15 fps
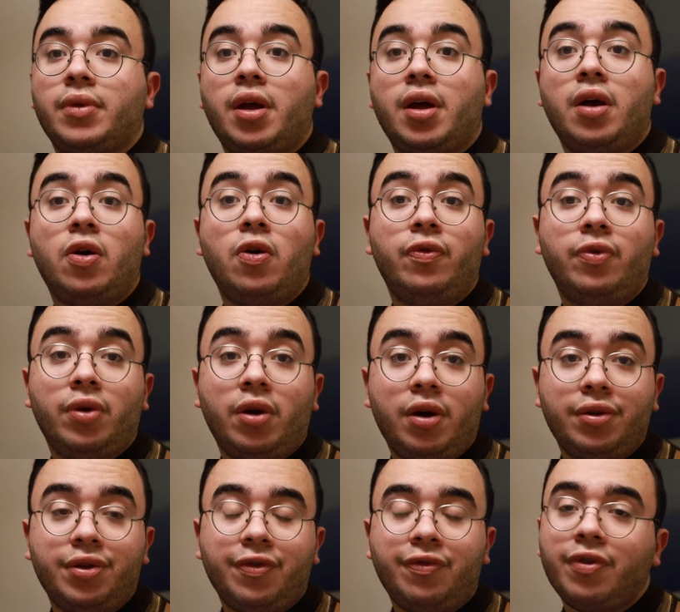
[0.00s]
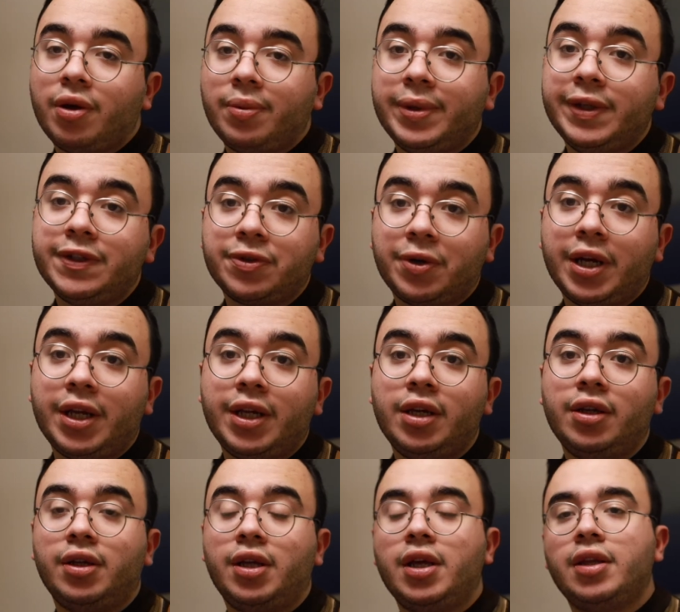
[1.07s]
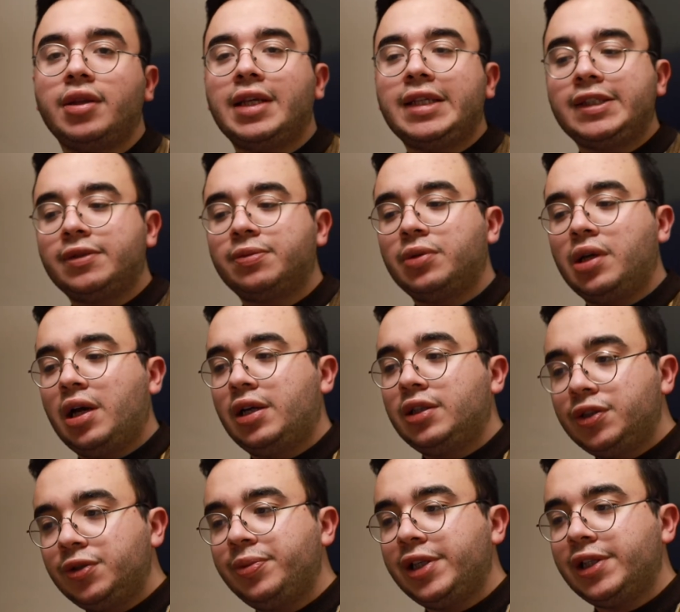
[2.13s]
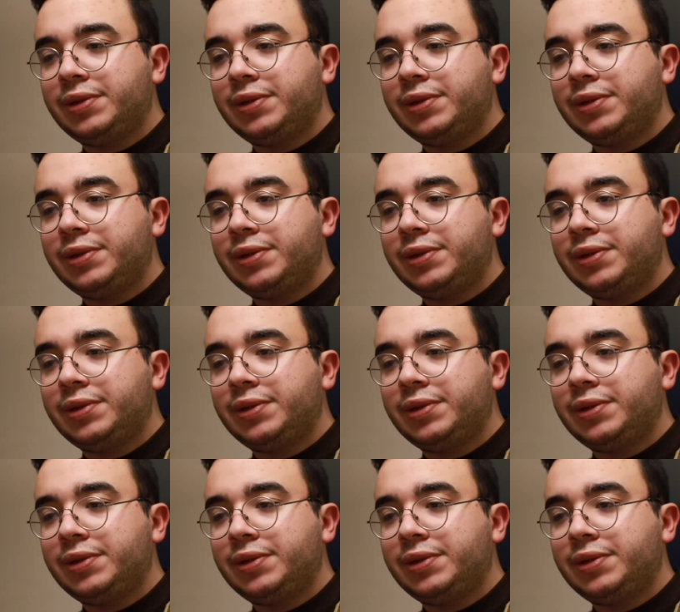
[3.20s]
Overall, the film is grainy, and that's to be